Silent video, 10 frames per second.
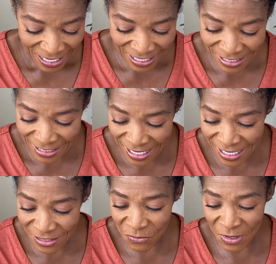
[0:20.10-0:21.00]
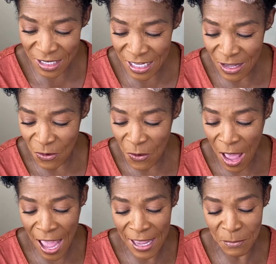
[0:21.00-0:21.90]
In today's video,
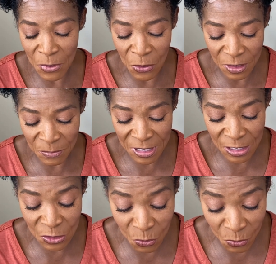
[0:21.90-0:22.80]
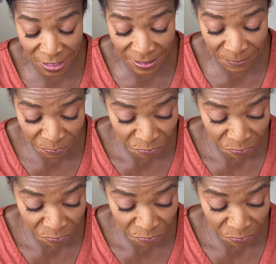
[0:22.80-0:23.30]
I am going to be doing